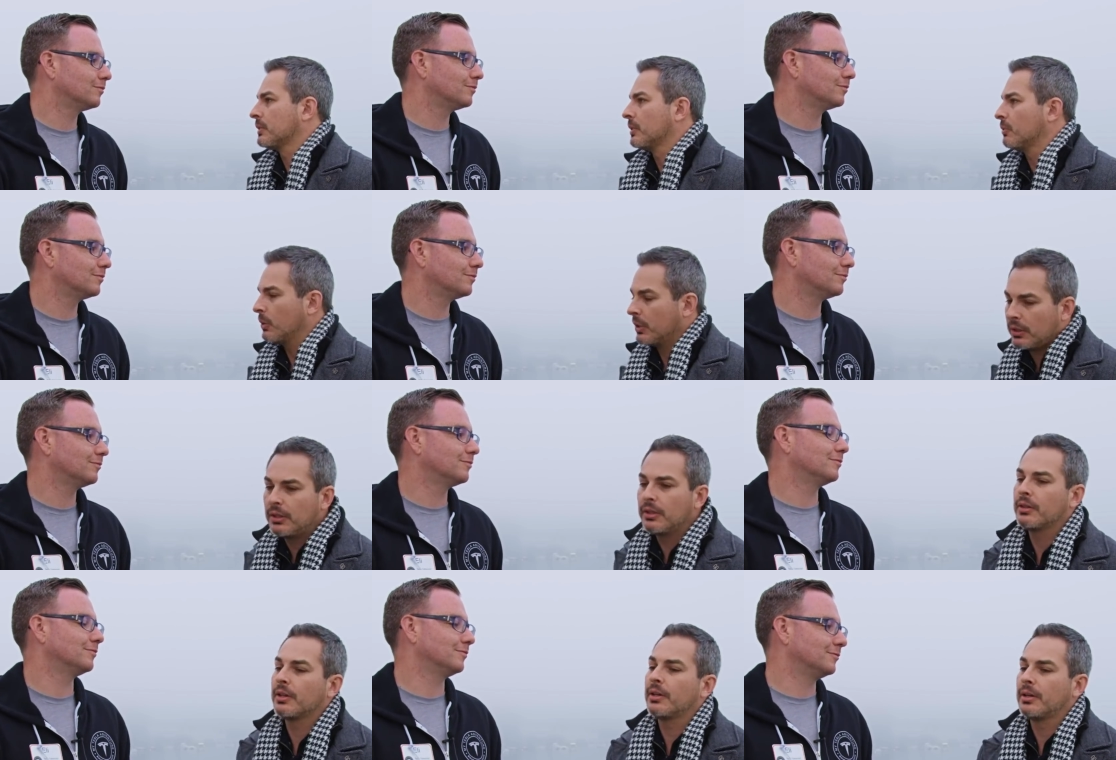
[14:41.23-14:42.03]
Speaker 1: We
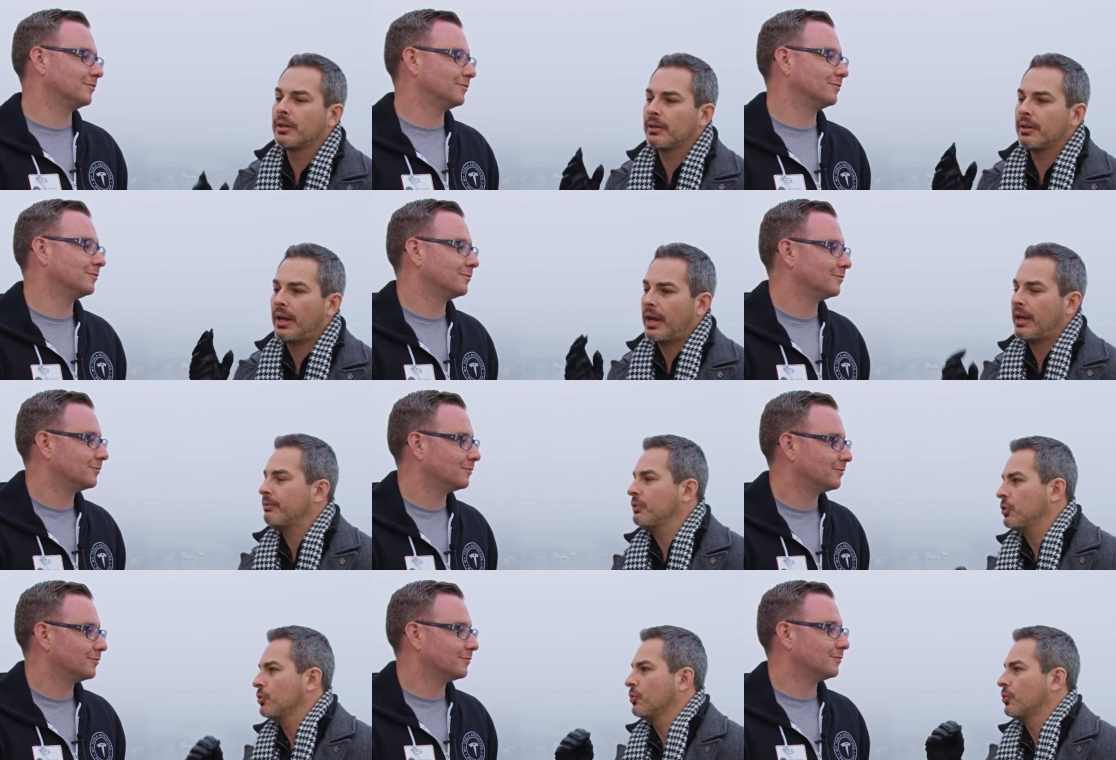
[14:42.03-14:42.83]
either have
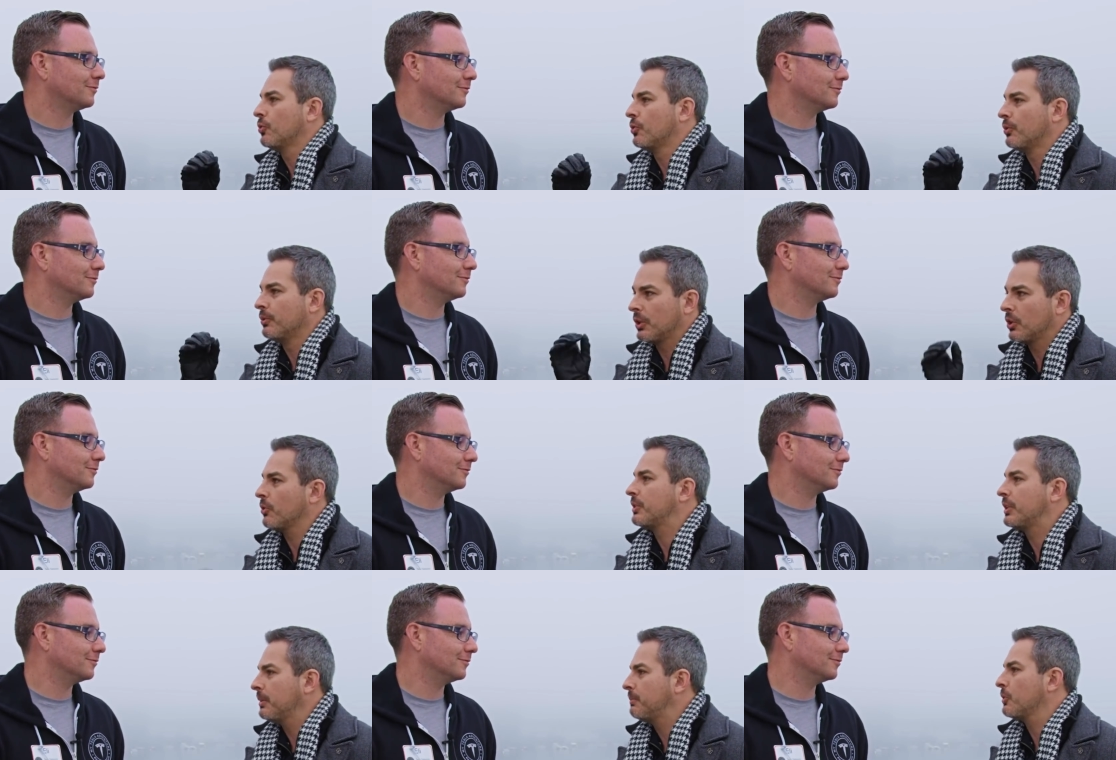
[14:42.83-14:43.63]
you you know
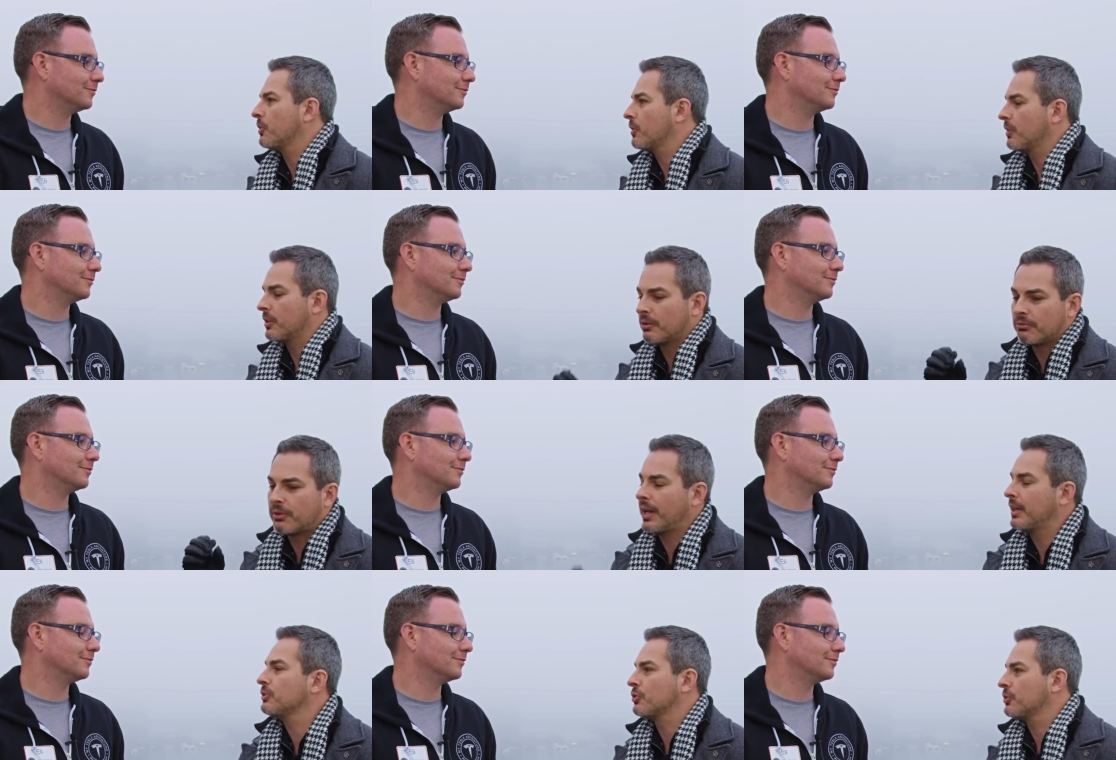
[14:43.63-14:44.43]
keep your
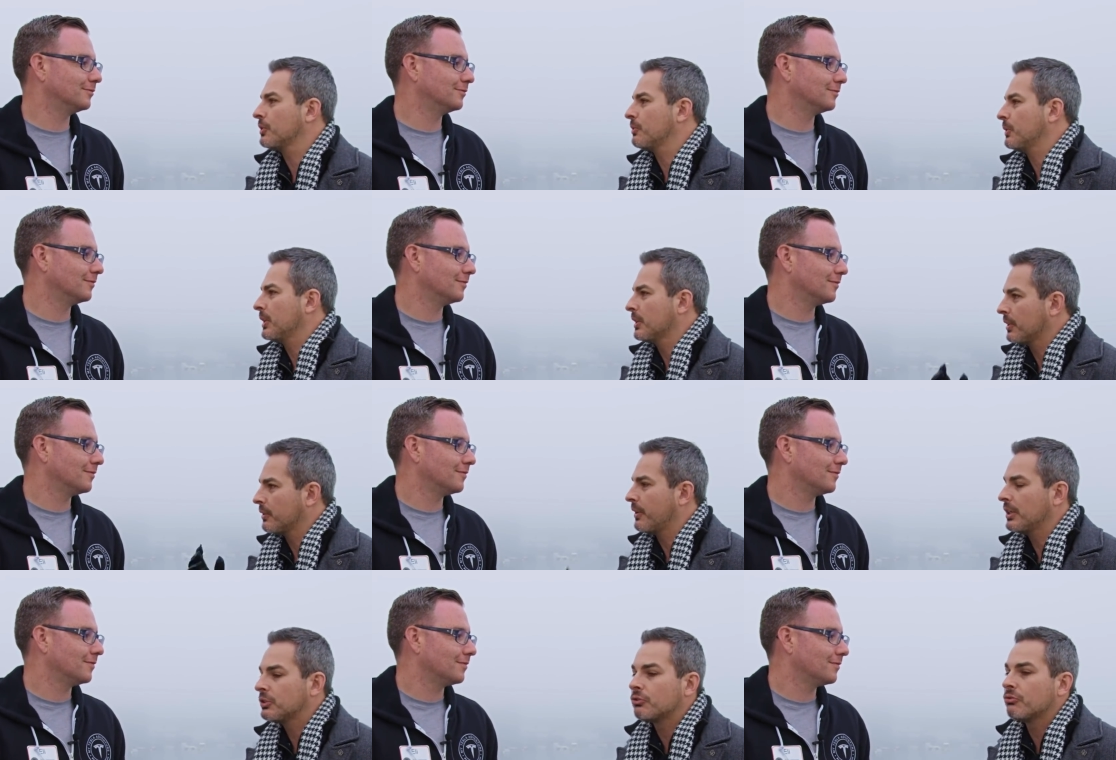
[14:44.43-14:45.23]
hands on the wheel on
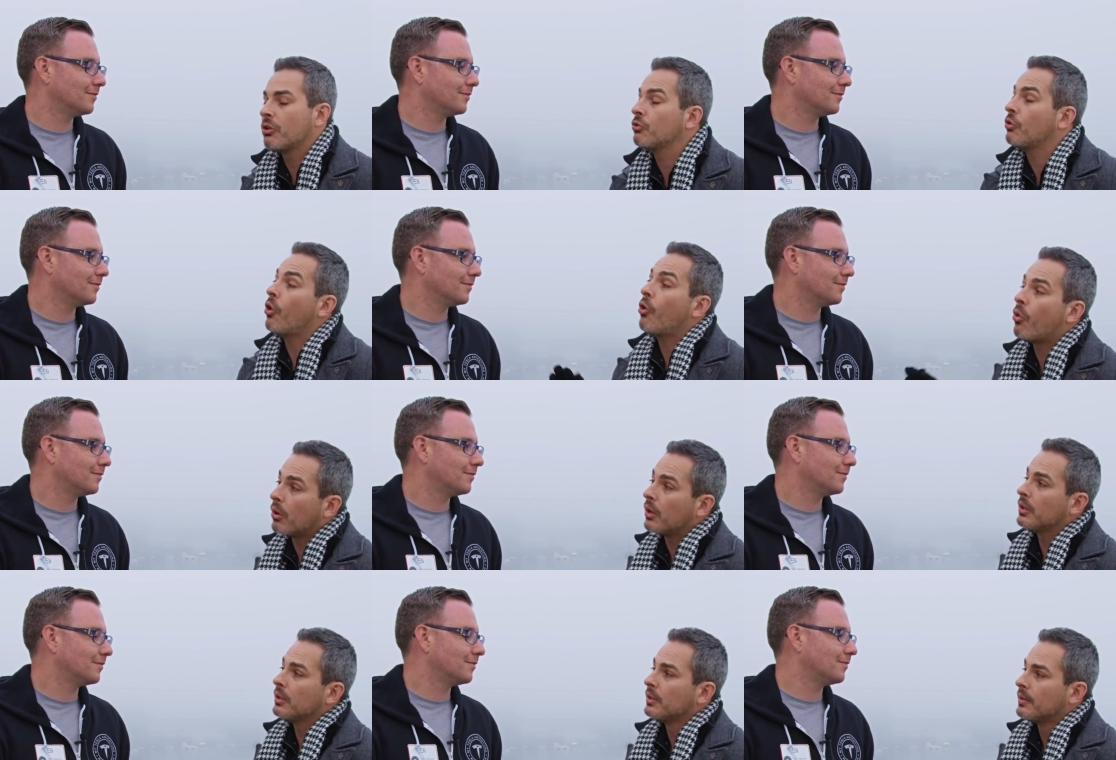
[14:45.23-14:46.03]
the road,
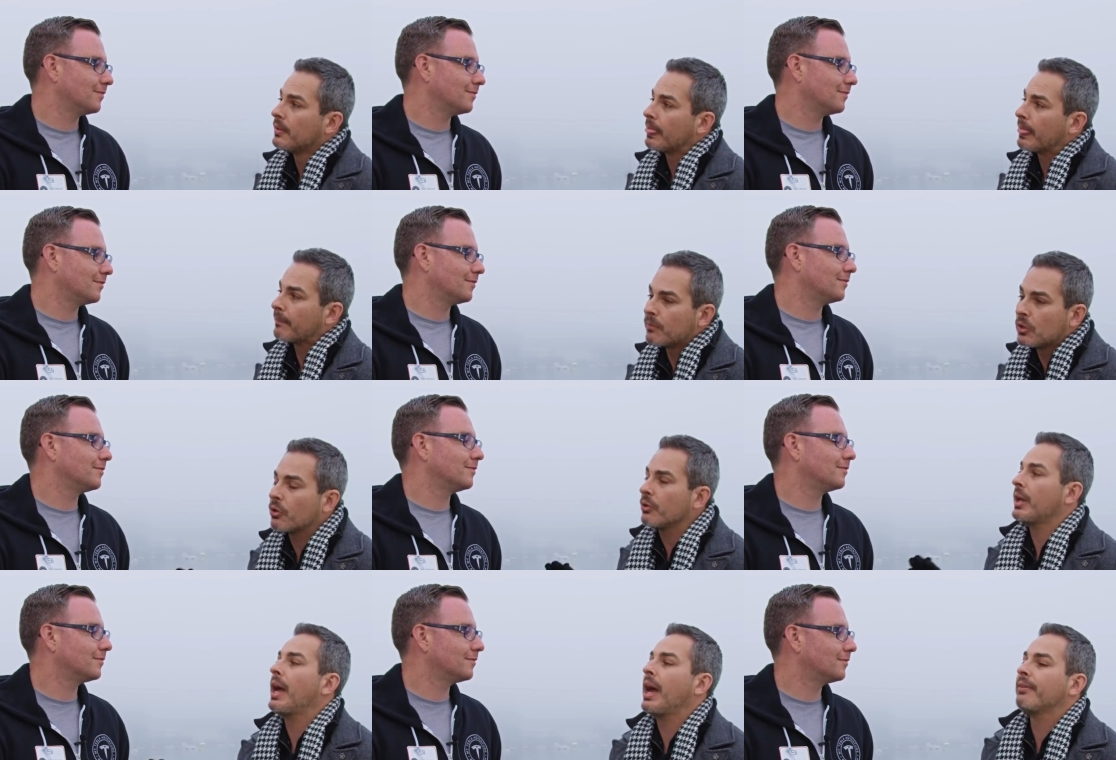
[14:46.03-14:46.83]
or you
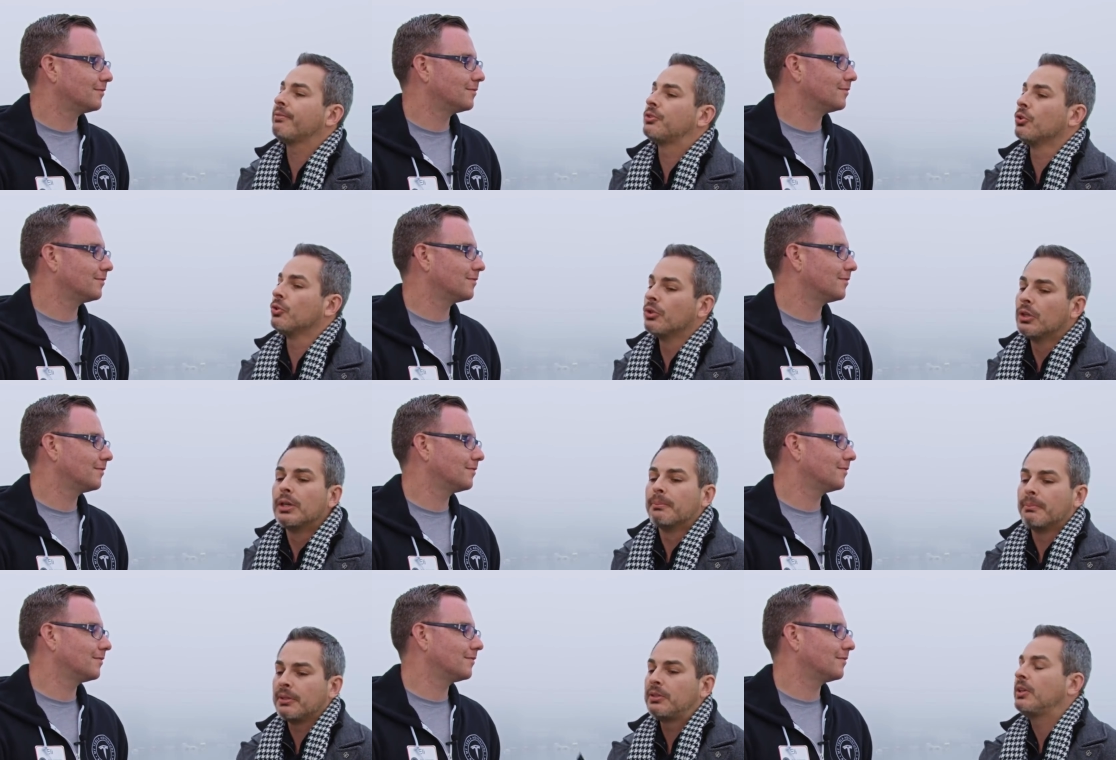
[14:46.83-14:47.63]
don't have to,
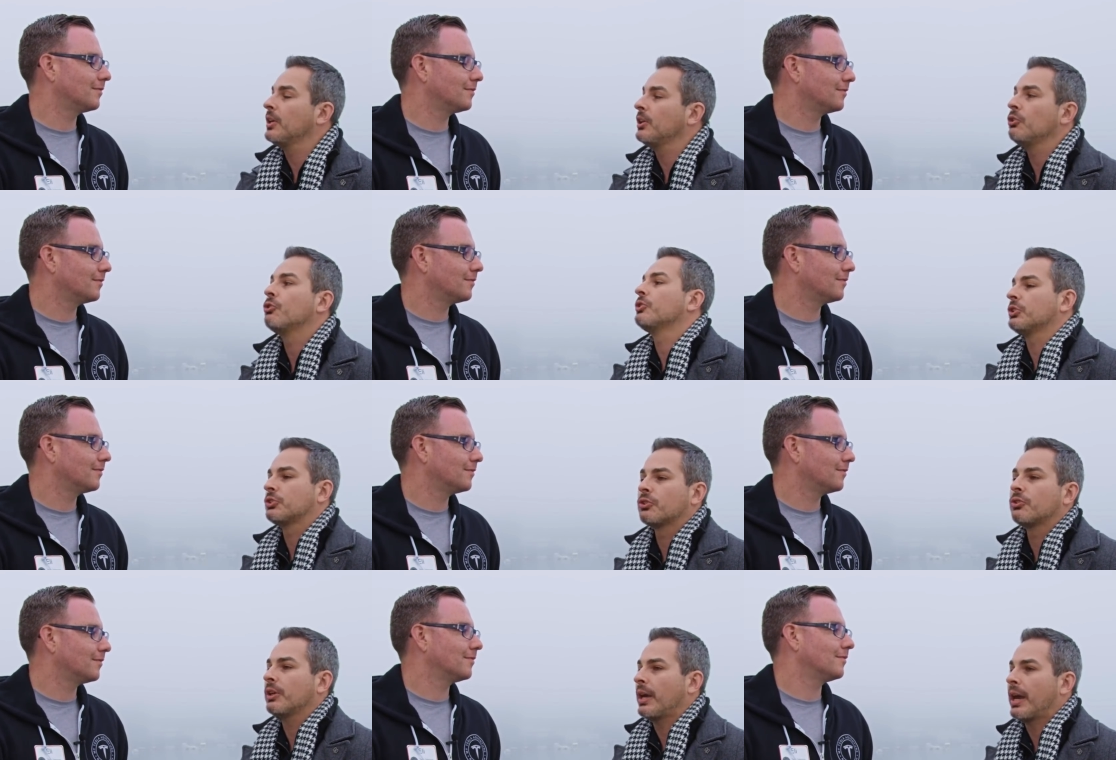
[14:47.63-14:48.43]
but here you're just
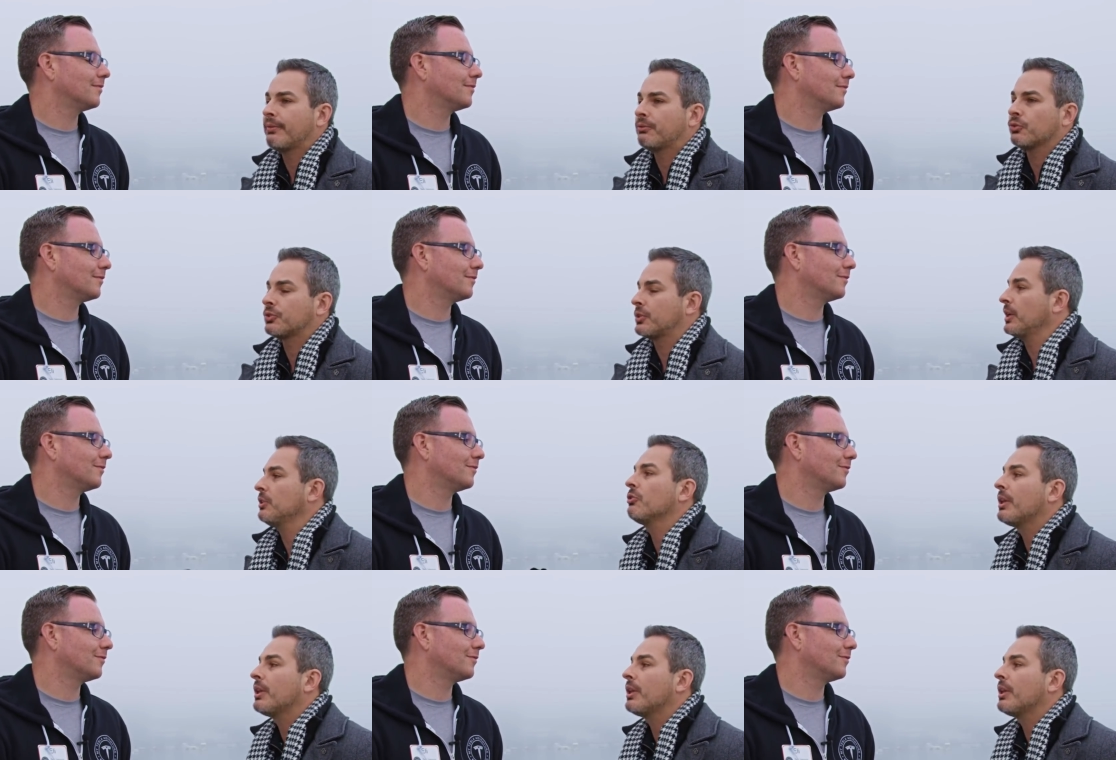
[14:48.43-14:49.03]
going to have to sign your